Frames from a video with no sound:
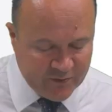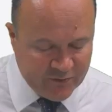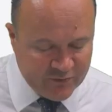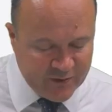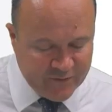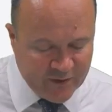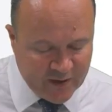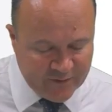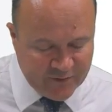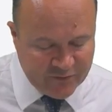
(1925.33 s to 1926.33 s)

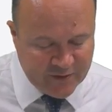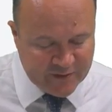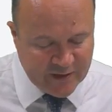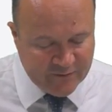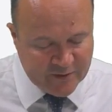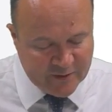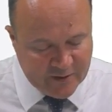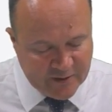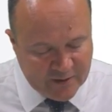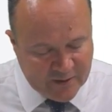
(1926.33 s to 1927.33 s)
3,537,
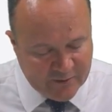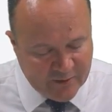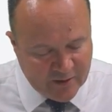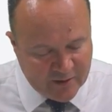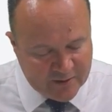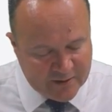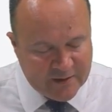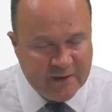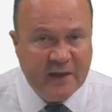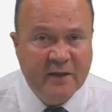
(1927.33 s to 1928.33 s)
there we are,
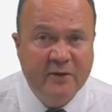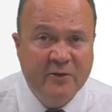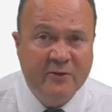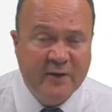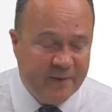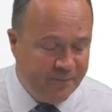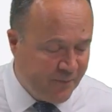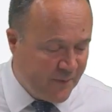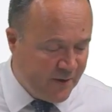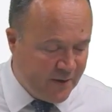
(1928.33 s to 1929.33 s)
tick, got that.
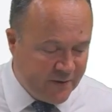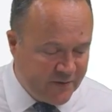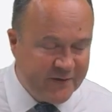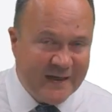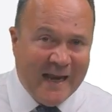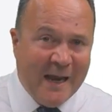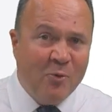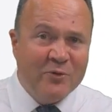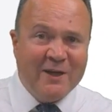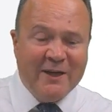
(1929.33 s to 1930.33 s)
So this
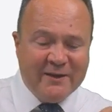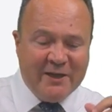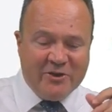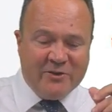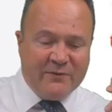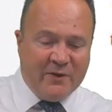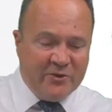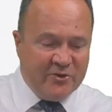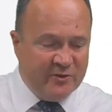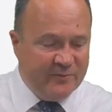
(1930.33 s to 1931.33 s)
amortization
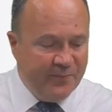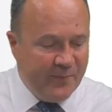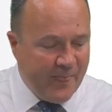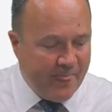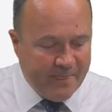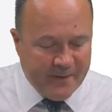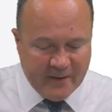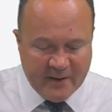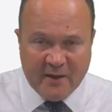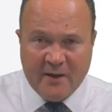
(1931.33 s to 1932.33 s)
function,
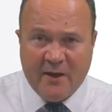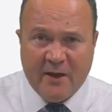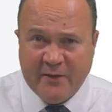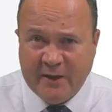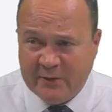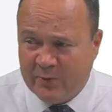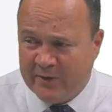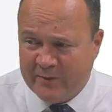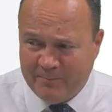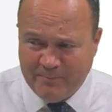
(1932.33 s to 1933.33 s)
I think it's
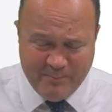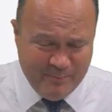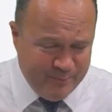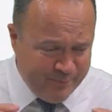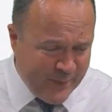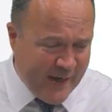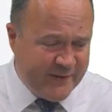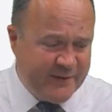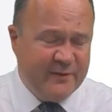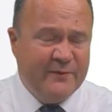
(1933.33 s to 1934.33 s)
one of the
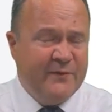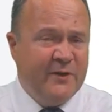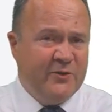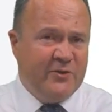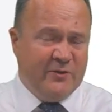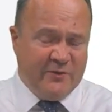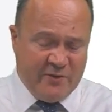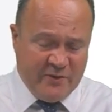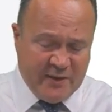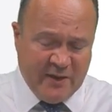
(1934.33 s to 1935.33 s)
best functions
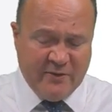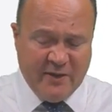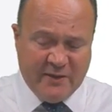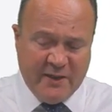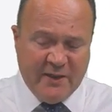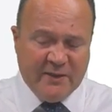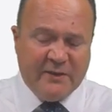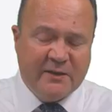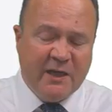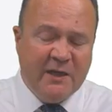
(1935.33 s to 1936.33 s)
on the calculator. It can
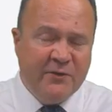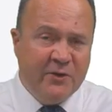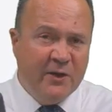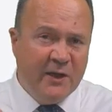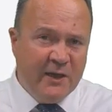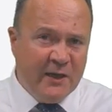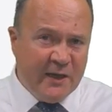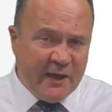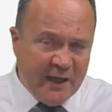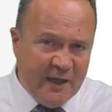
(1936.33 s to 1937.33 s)
save you
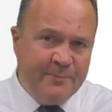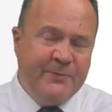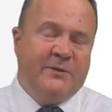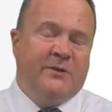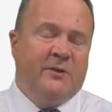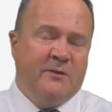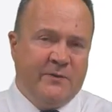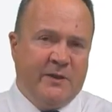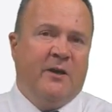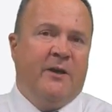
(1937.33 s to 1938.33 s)
heaps of
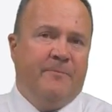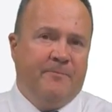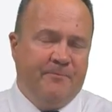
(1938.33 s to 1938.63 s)
time,